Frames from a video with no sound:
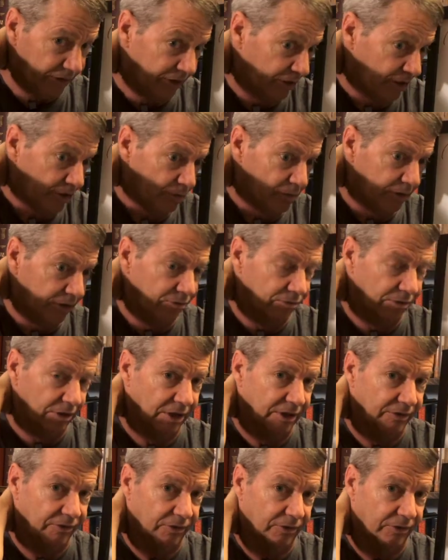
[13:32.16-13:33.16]
to go into
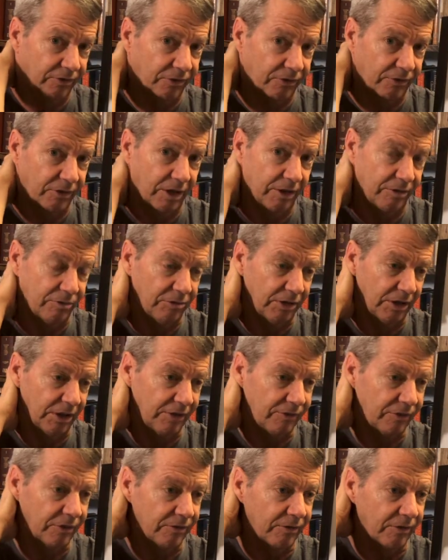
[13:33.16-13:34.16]
religious other
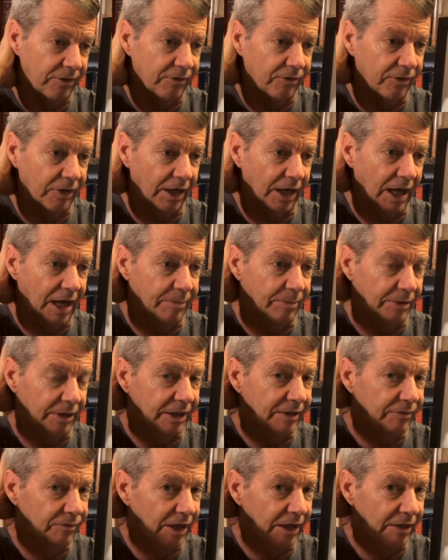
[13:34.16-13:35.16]
religions and say I
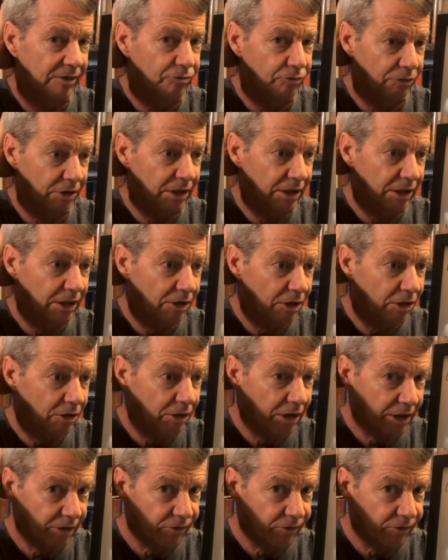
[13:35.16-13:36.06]
believe they really are